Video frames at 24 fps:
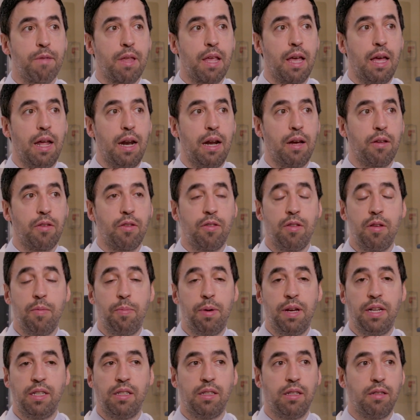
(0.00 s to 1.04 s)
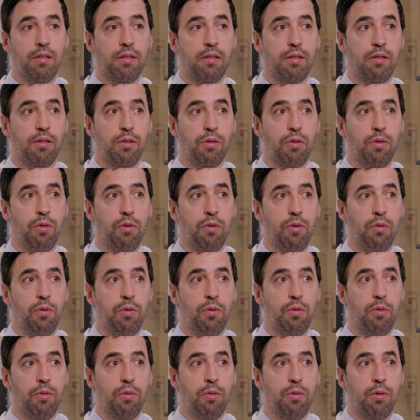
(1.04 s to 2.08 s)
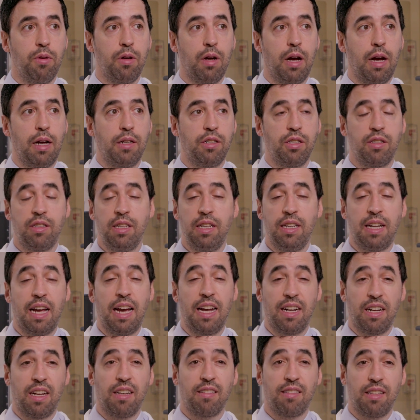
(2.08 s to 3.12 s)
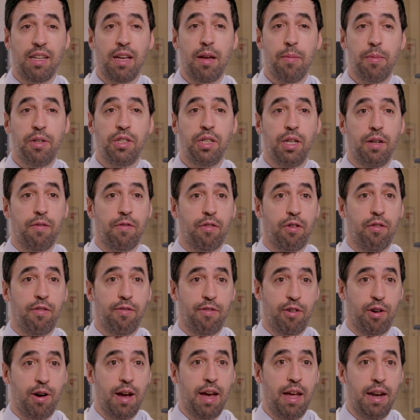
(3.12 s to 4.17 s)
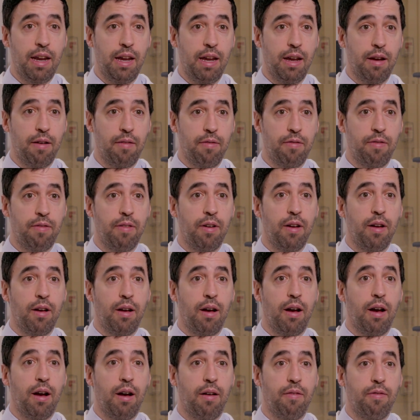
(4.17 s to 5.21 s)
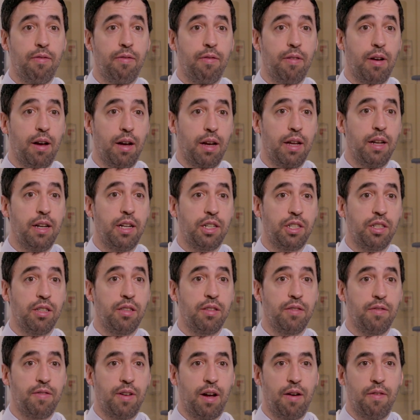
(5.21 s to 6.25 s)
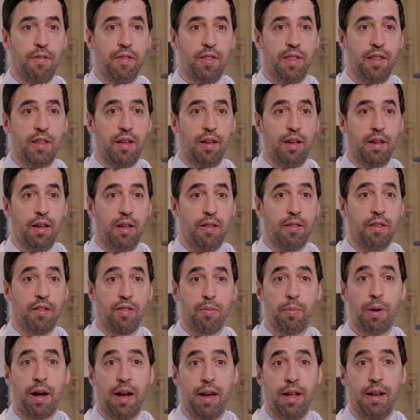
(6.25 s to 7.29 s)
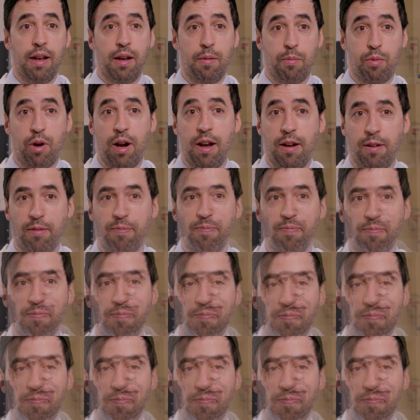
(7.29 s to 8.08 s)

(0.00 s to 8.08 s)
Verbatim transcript: And I also see patients who just need diagnostic imaging for a variety of conditions involving the spine and brain.